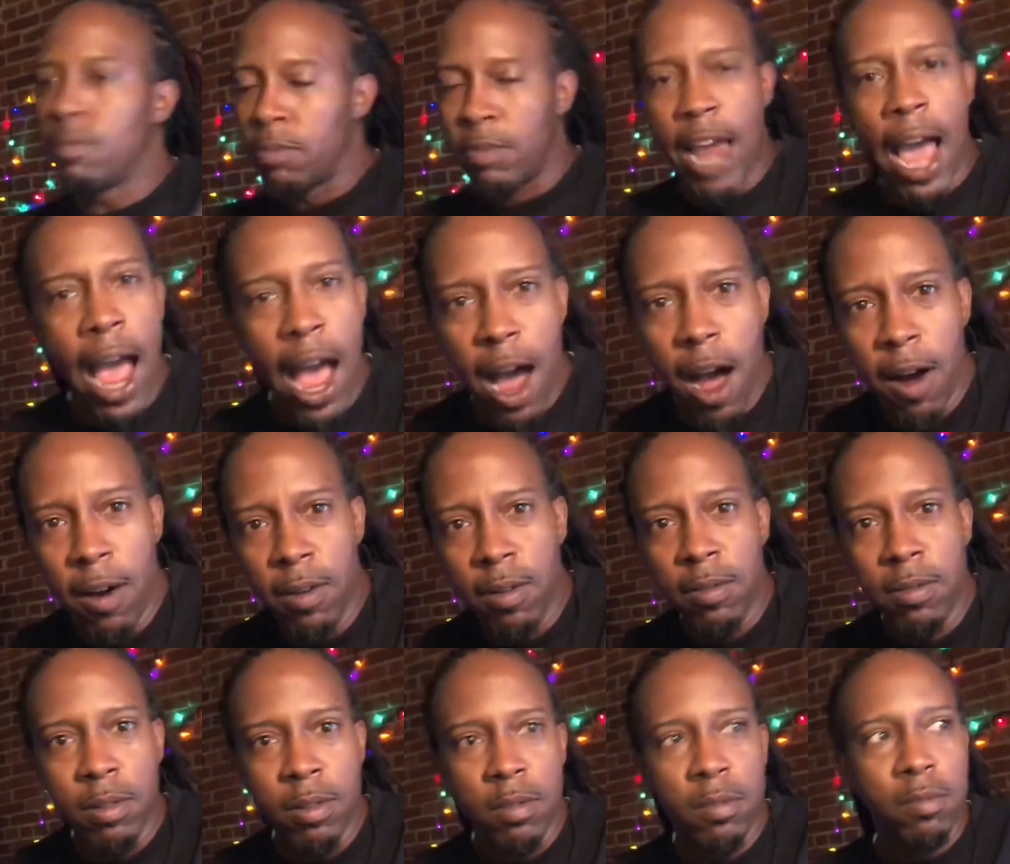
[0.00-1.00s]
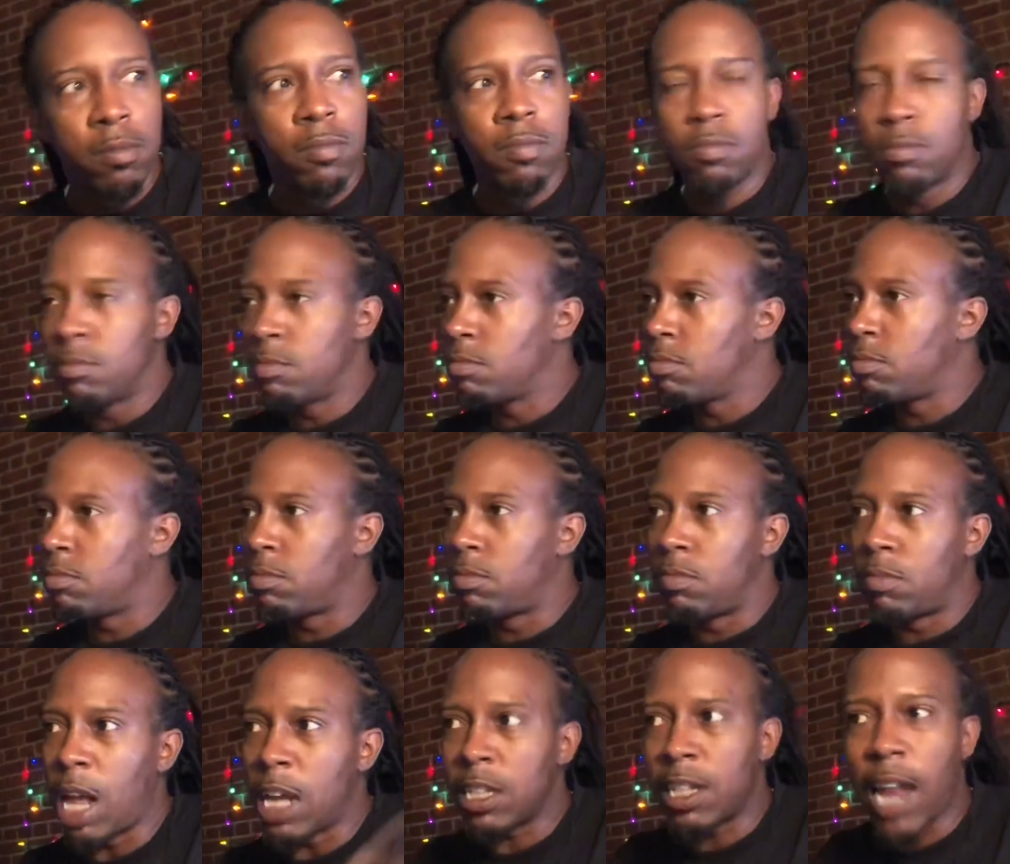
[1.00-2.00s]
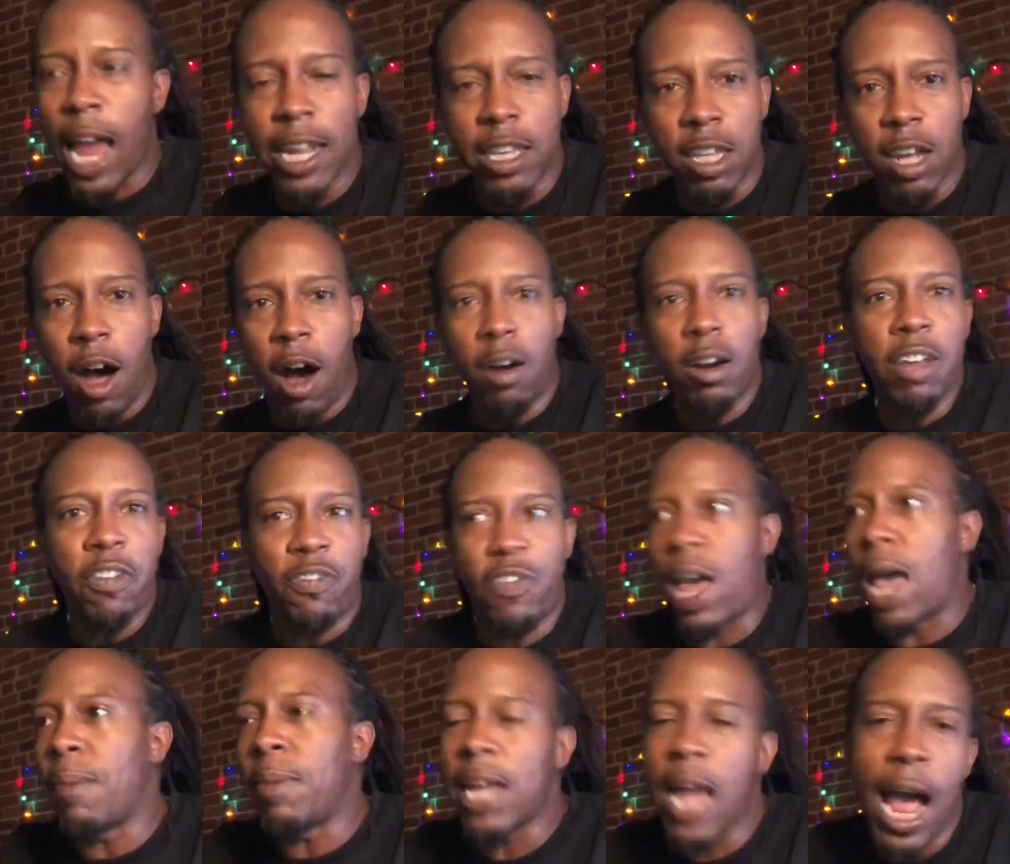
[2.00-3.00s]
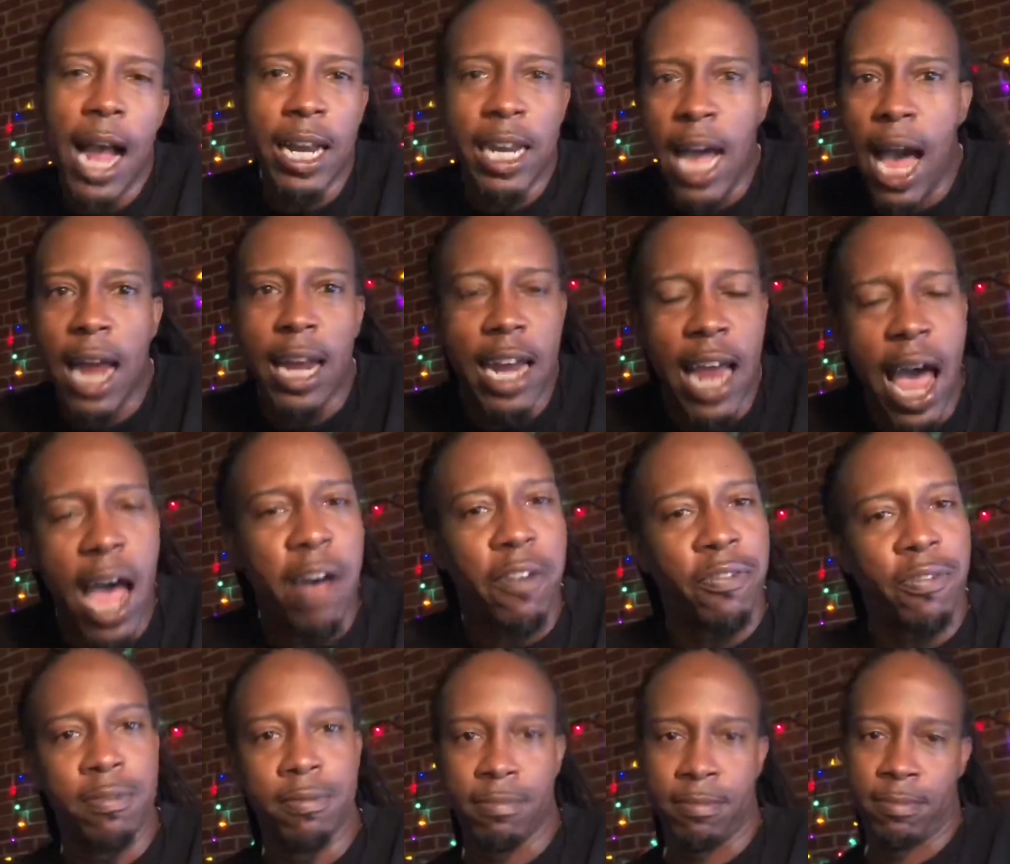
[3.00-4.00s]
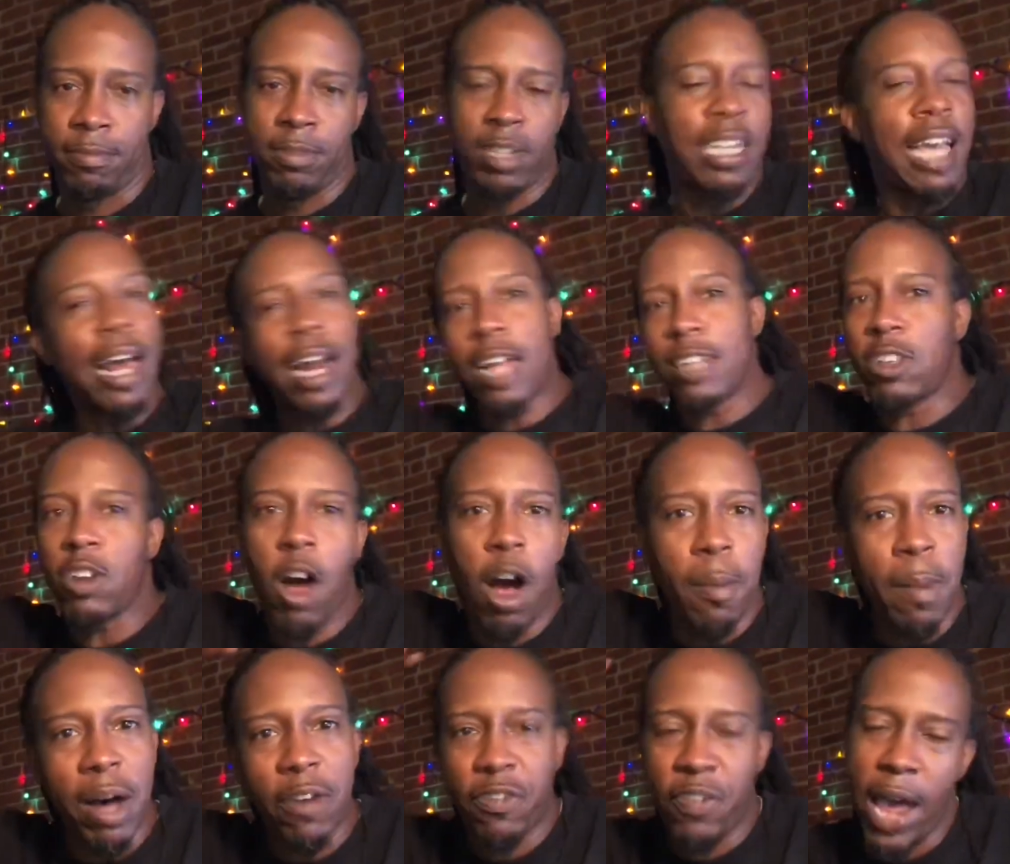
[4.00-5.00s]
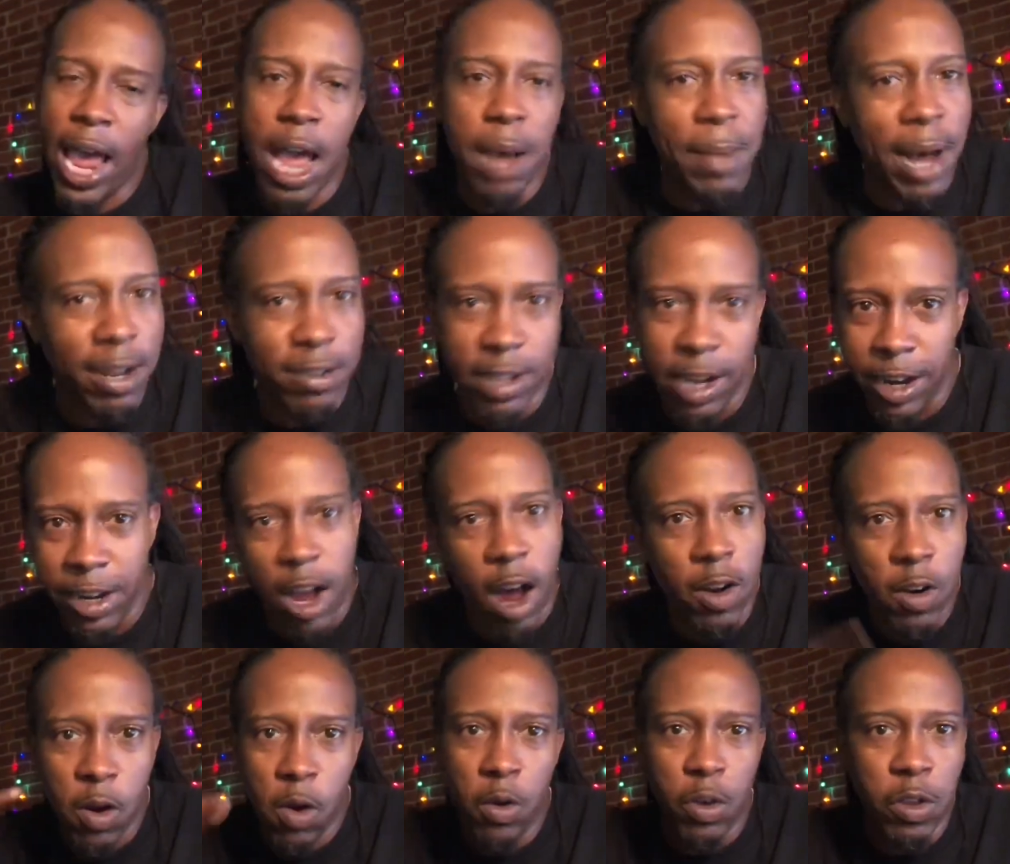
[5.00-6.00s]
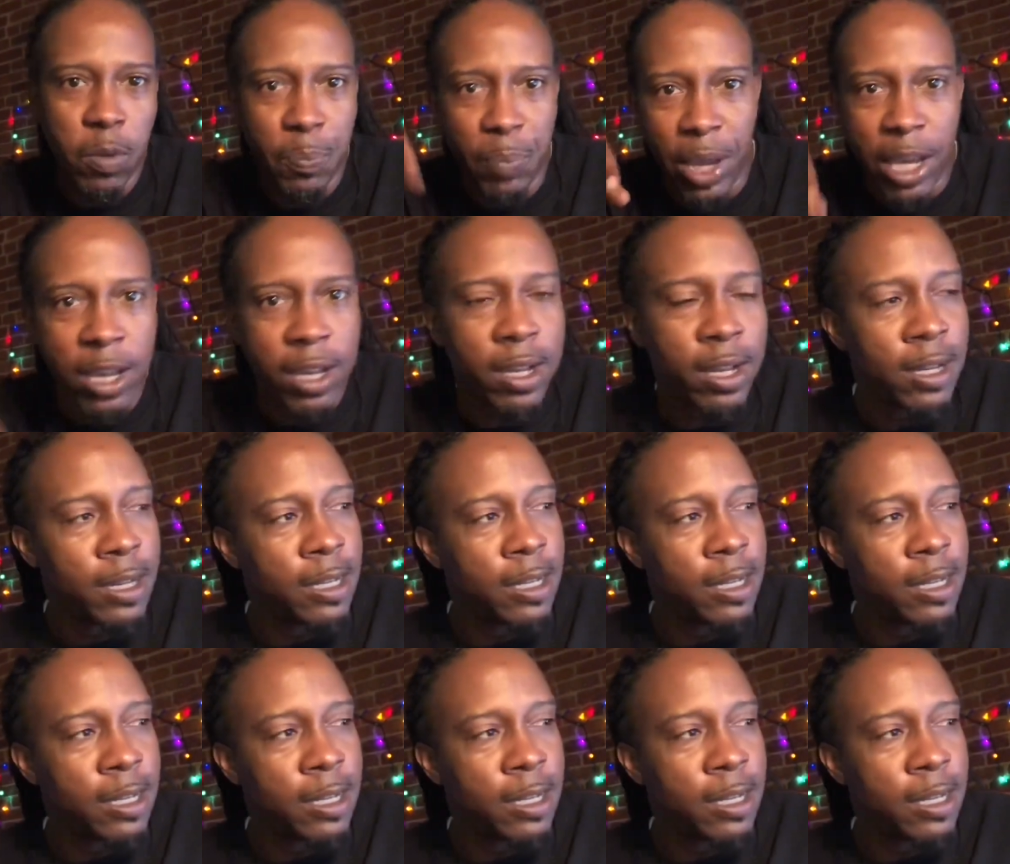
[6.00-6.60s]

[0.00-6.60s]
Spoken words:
Now, that's like the only family I got left. Shout out to all my fam out there. Y'all know who you be.